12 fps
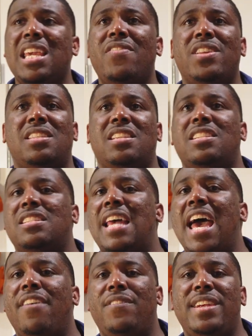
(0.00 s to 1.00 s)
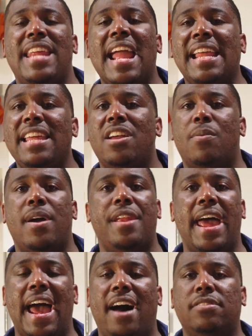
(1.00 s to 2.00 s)
even to just have daily around
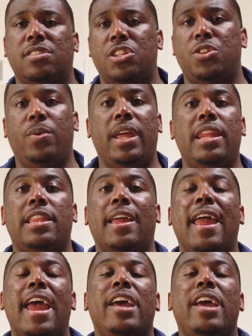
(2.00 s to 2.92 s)
the house to do anything,